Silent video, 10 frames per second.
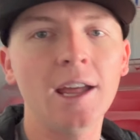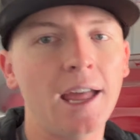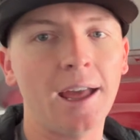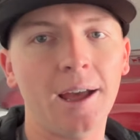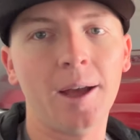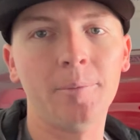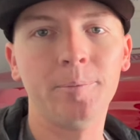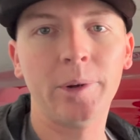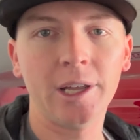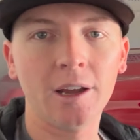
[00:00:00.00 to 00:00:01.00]

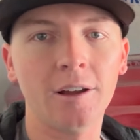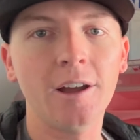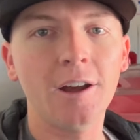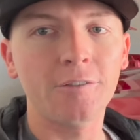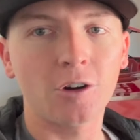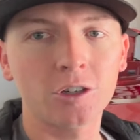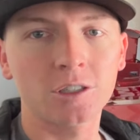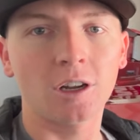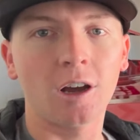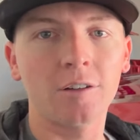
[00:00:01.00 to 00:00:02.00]
But yeah,
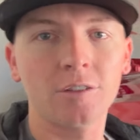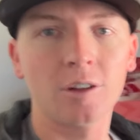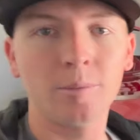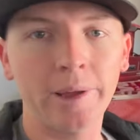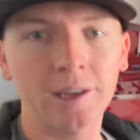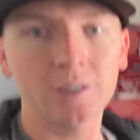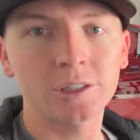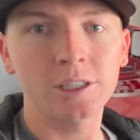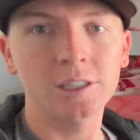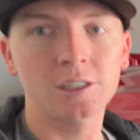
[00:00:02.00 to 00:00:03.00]
first off, man,
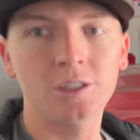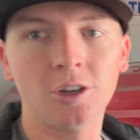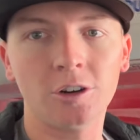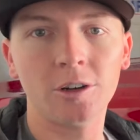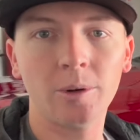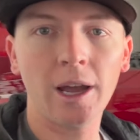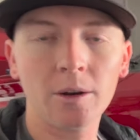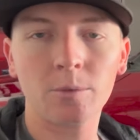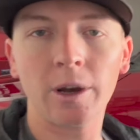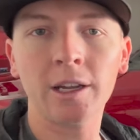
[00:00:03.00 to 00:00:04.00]
she's dirty. We had a
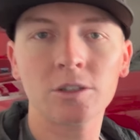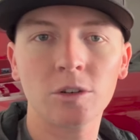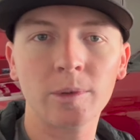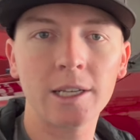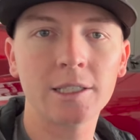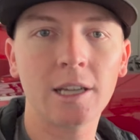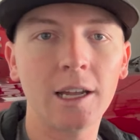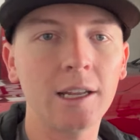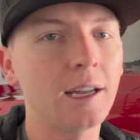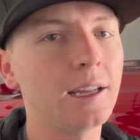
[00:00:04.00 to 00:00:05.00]
rainstorm last
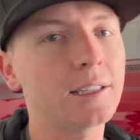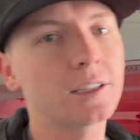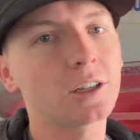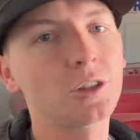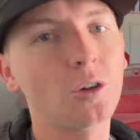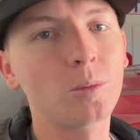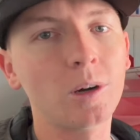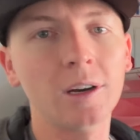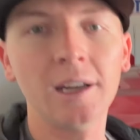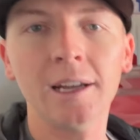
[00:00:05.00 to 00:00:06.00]
night. It's
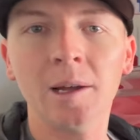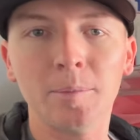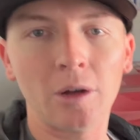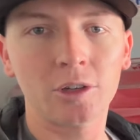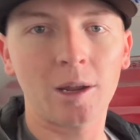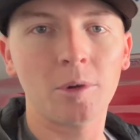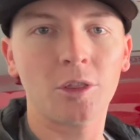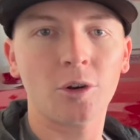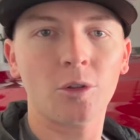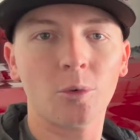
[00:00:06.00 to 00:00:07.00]
October, about time to
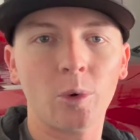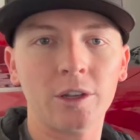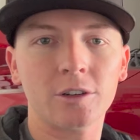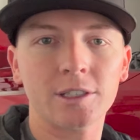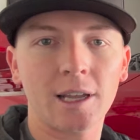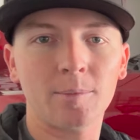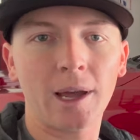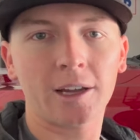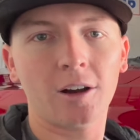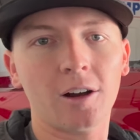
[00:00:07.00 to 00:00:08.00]
throw the winter set
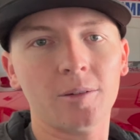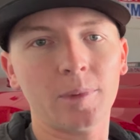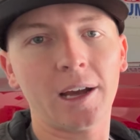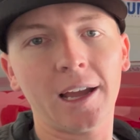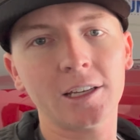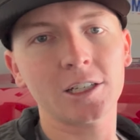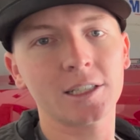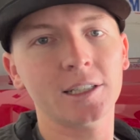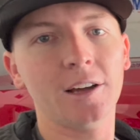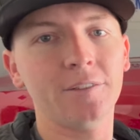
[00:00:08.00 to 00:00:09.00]
back on, but I just
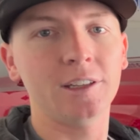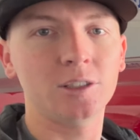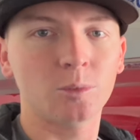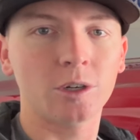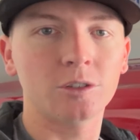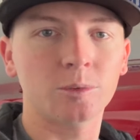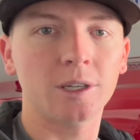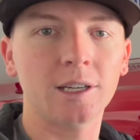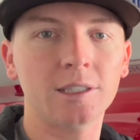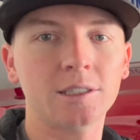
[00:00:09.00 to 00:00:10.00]
love these wheels we
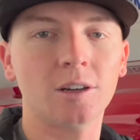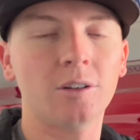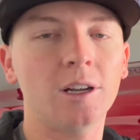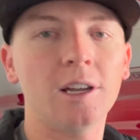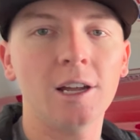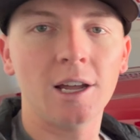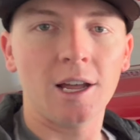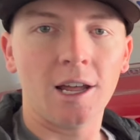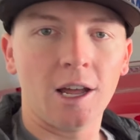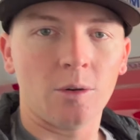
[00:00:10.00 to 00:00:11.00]
did, so
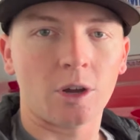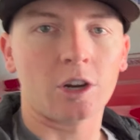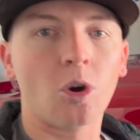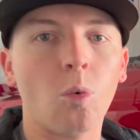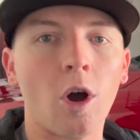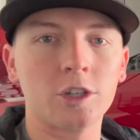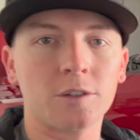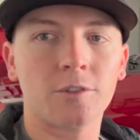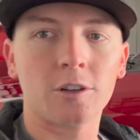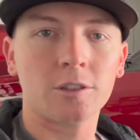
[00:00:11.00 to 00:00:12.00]
we gotta go wash it
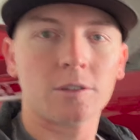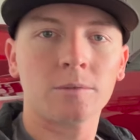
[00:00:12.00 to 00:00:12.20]
first.